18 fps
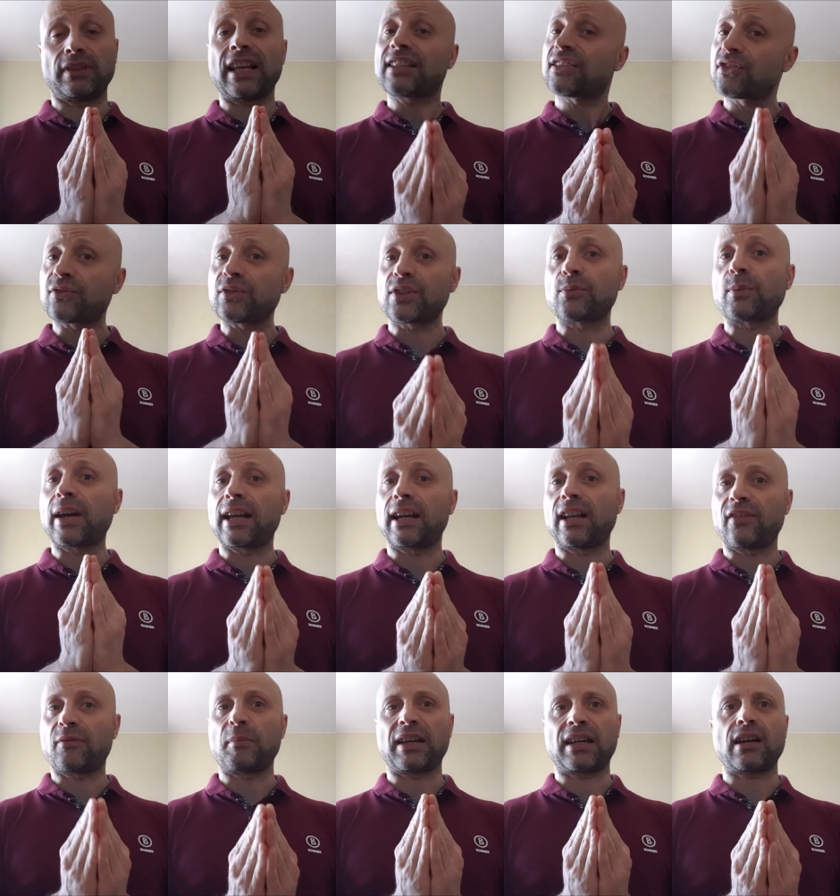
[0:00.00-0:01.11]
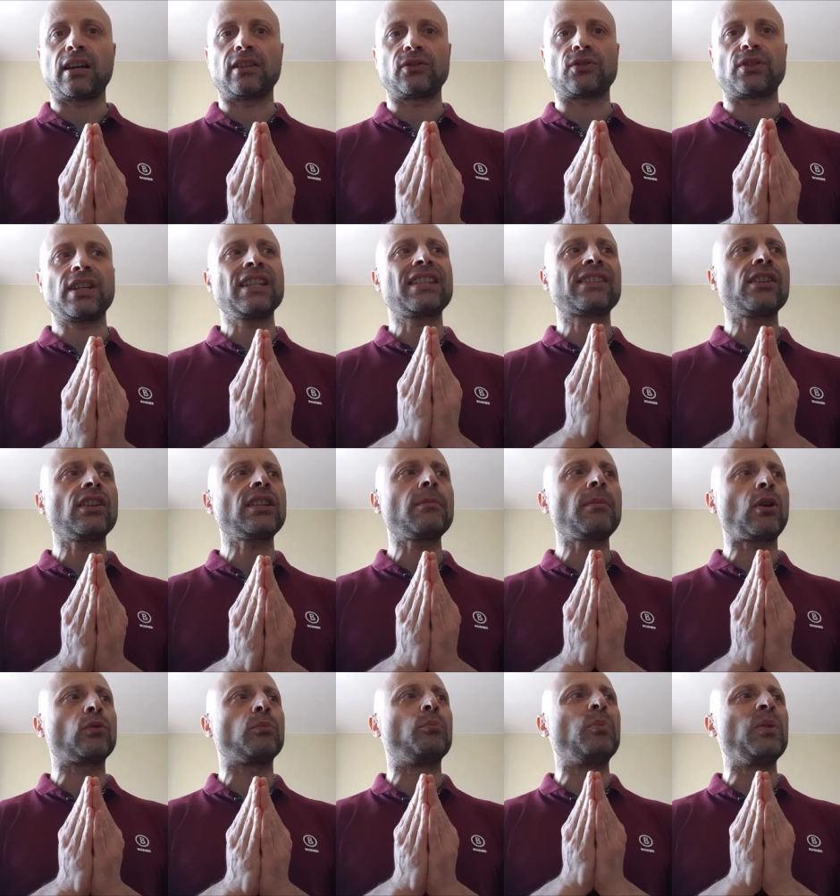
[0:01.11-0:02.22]
That's the reason why I left my country. It's not
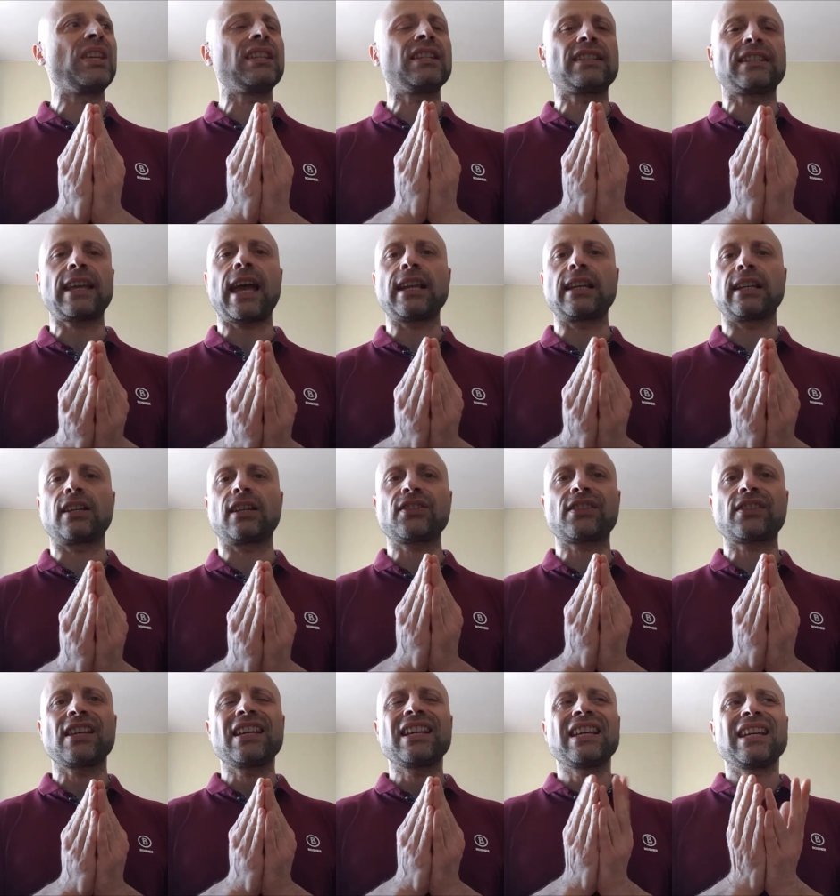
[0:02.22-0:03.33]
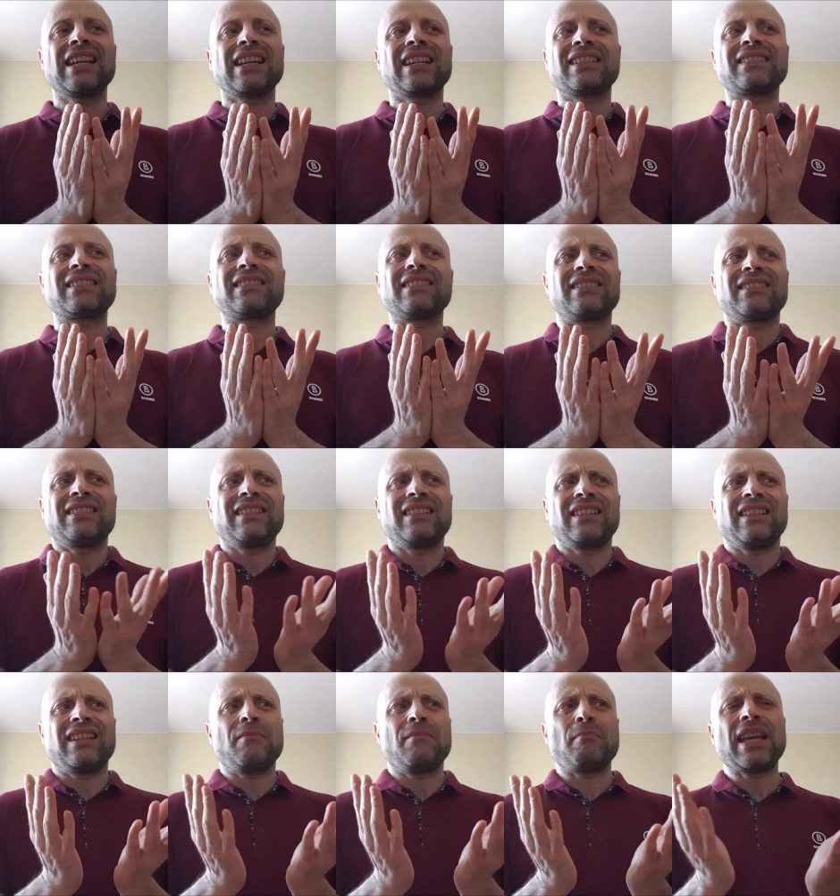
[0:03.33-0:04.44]
about being Italian, because
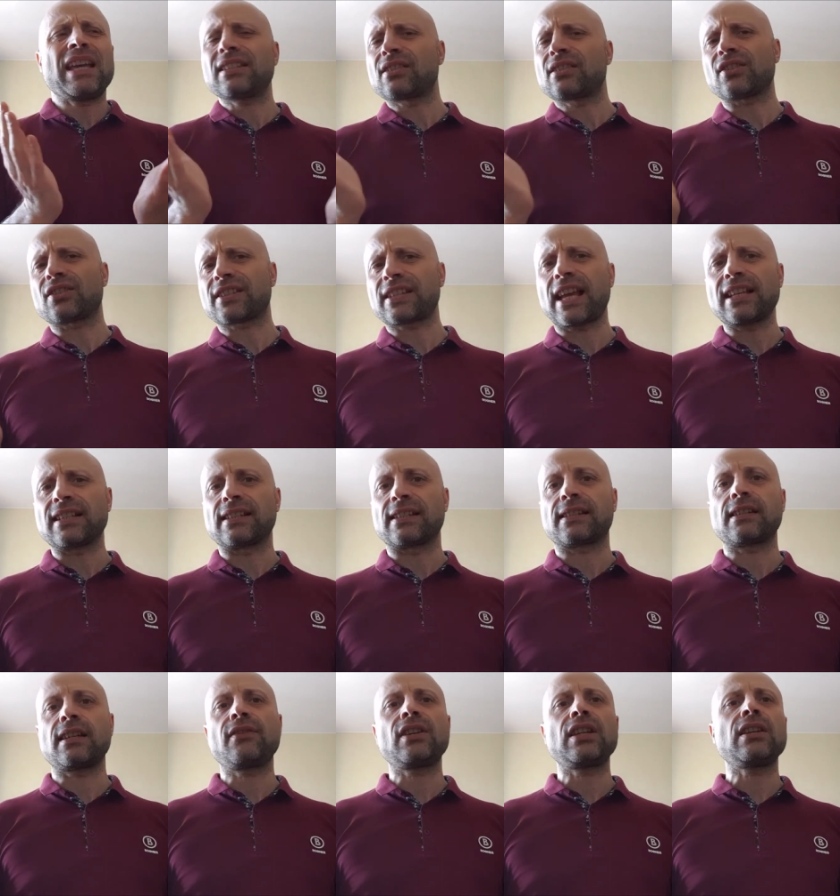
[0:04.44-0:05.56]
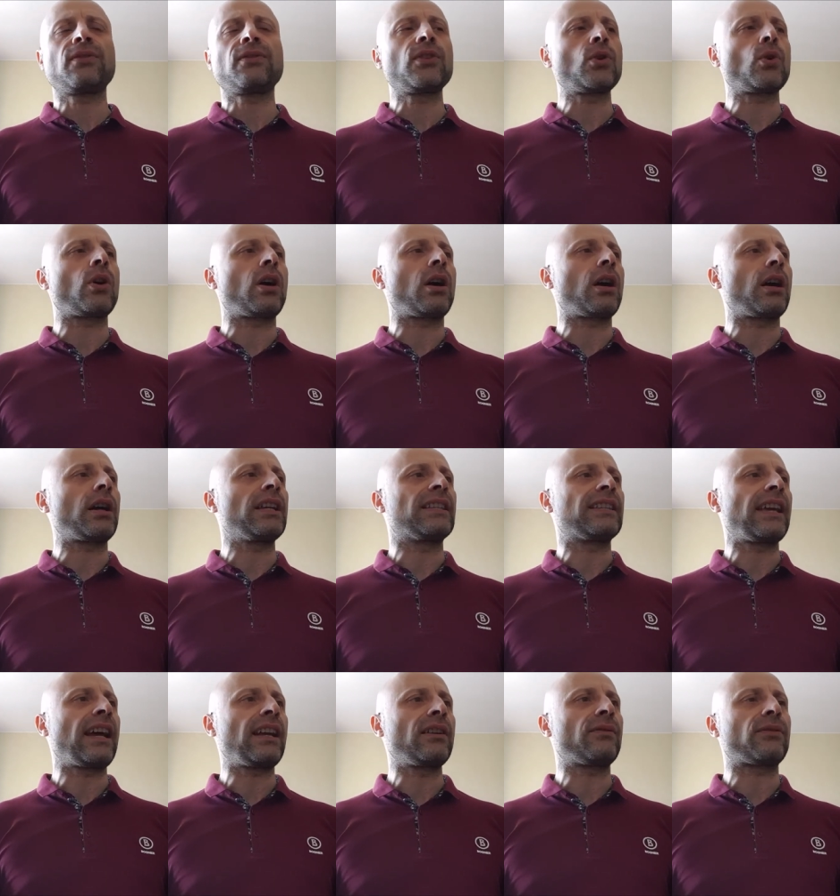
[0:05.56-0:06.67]
it makes no sense. Even if you are
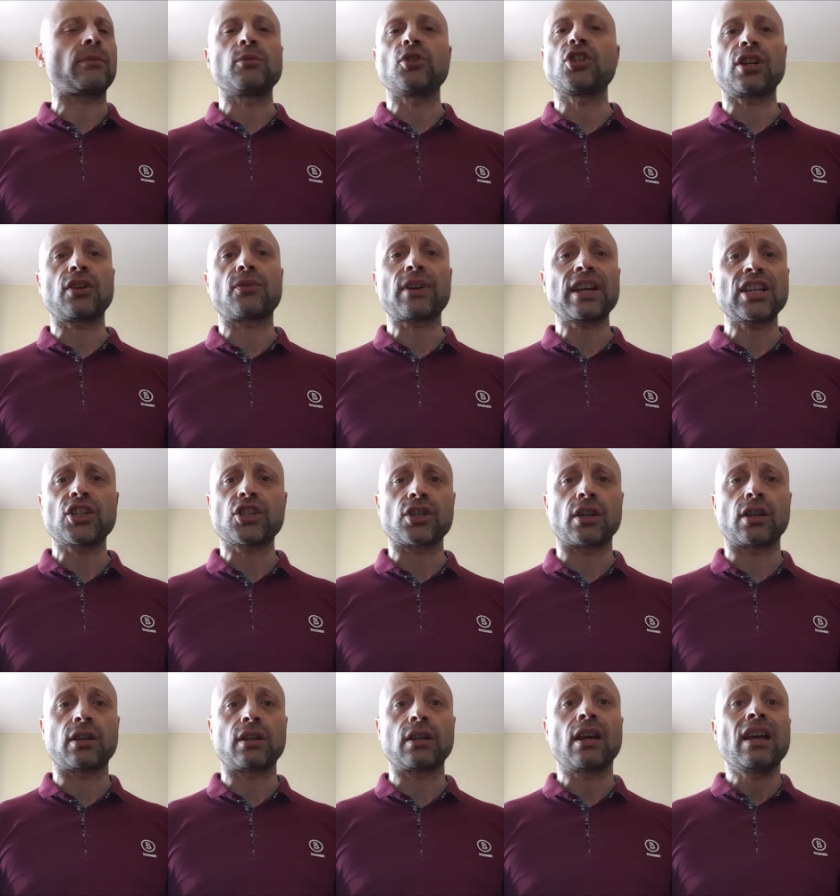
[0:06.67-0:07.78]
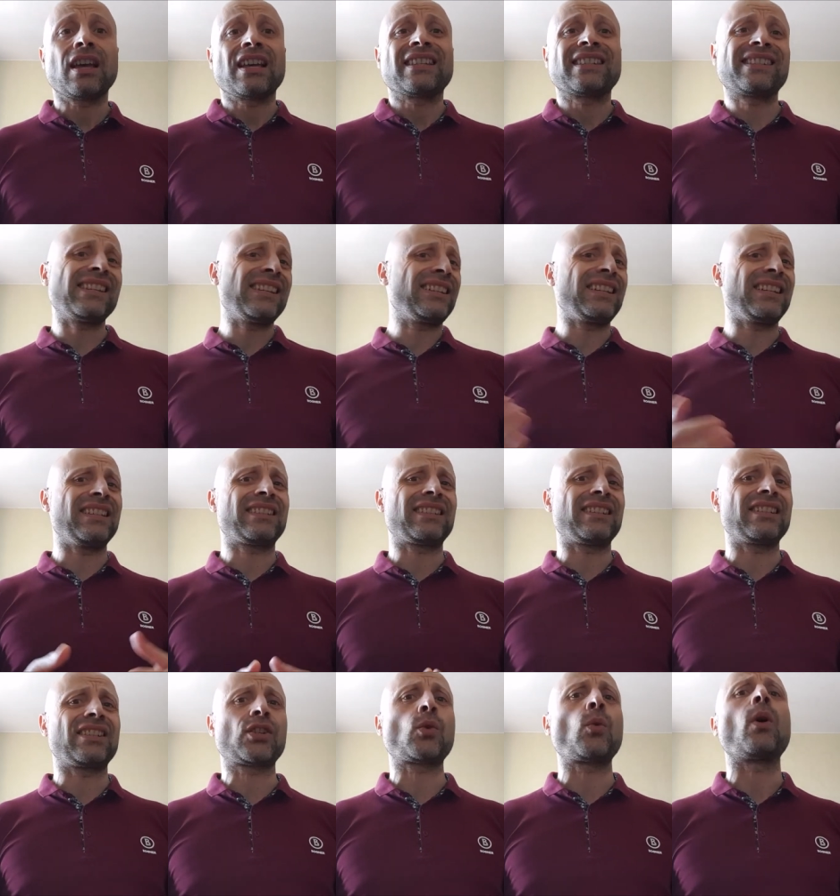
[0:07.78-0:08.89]
Italian from generation, still
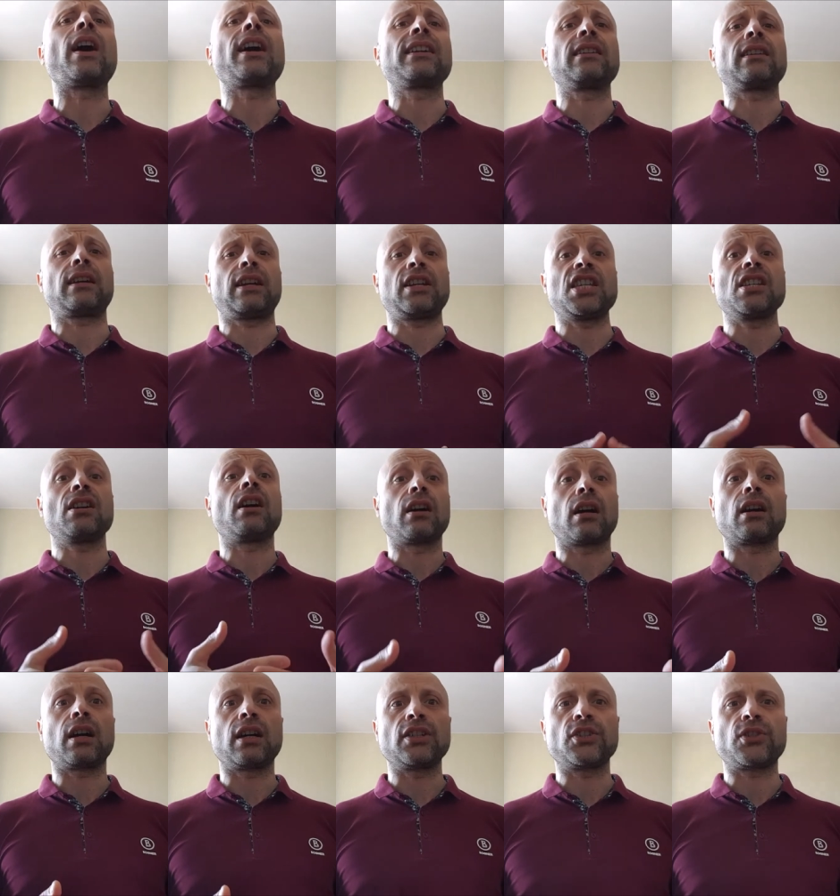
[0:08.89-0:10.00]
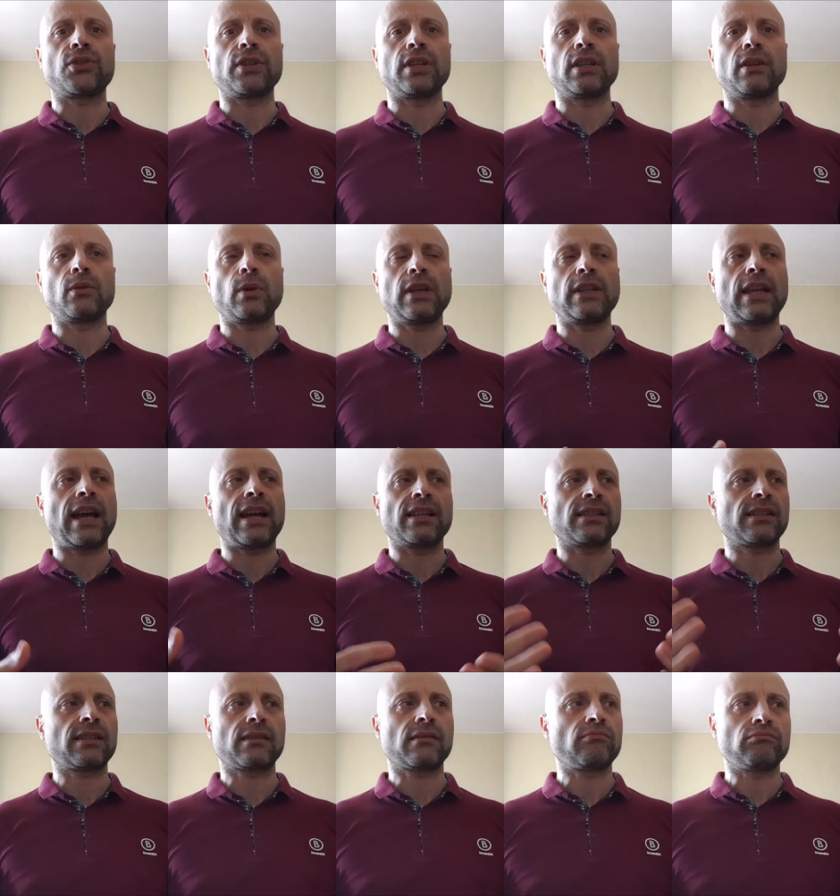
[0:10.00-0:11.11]
Italy is quite a young country. It
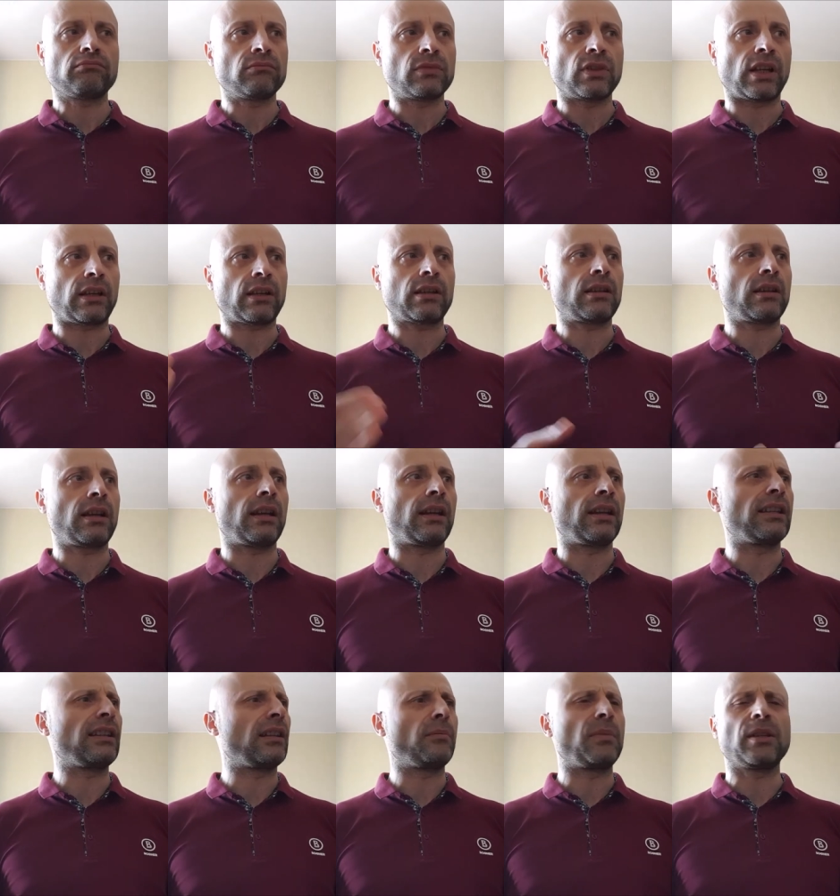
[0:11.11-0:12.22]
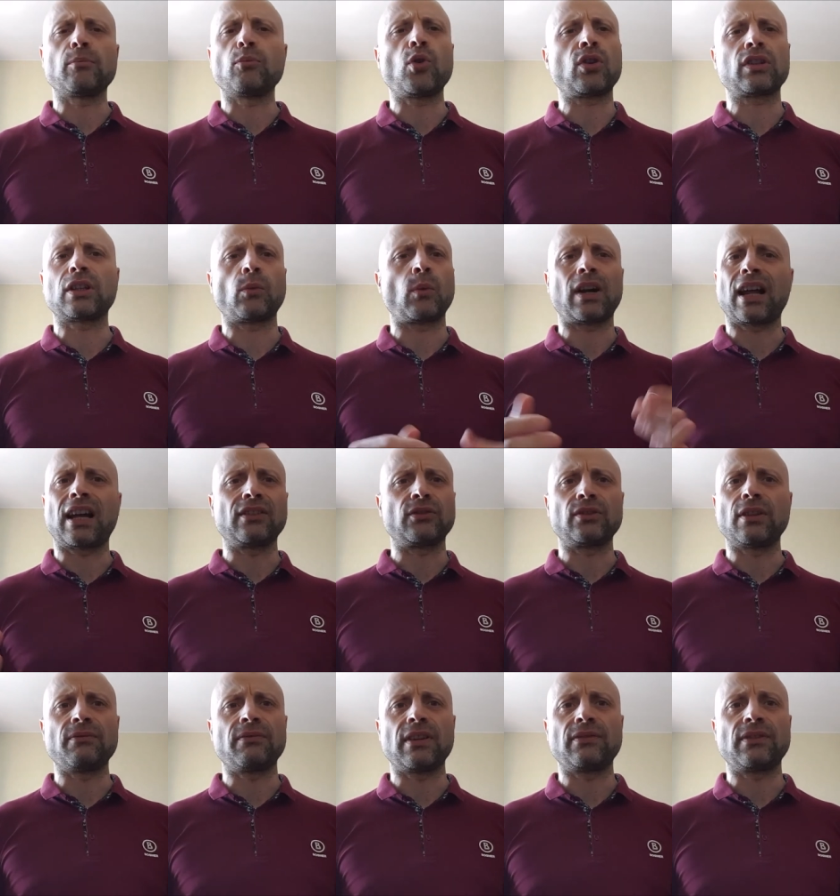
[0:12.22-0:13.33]
has like a little bit more than
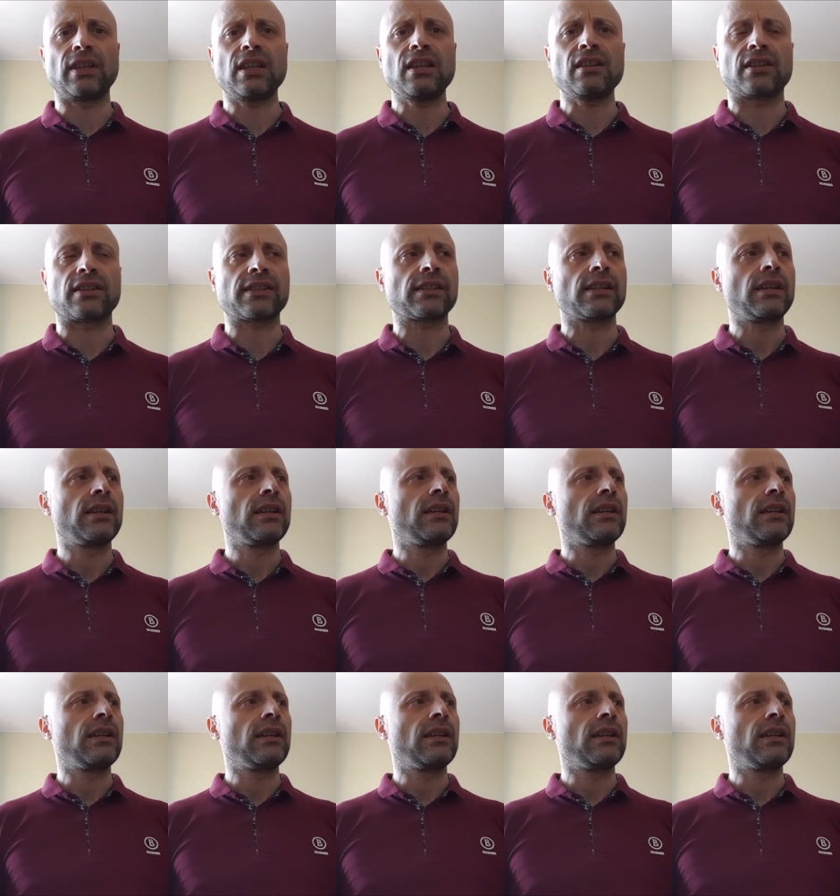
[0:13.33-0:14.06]
150 years.